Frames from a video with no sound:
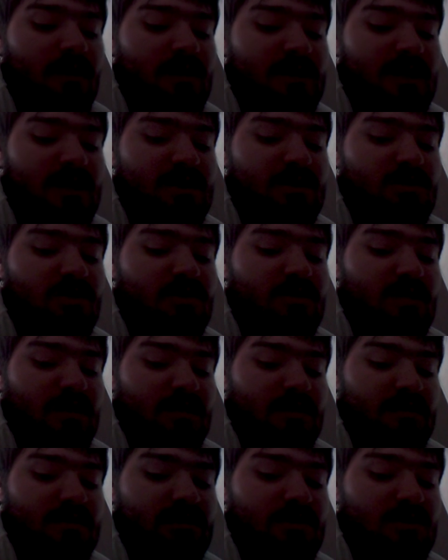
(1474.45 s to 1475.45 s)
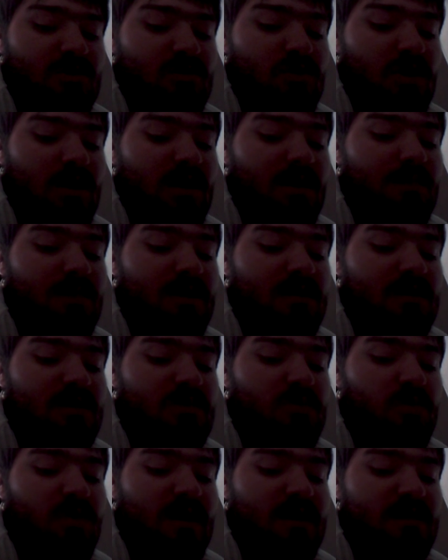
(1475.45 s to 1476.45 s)
Fluttershy stood there, trying to
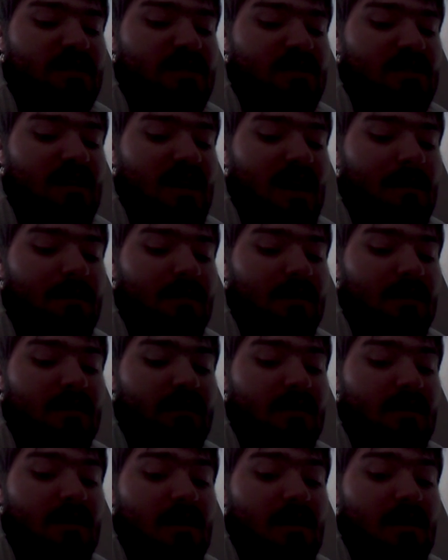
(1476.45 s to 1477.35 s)
process what had just happened.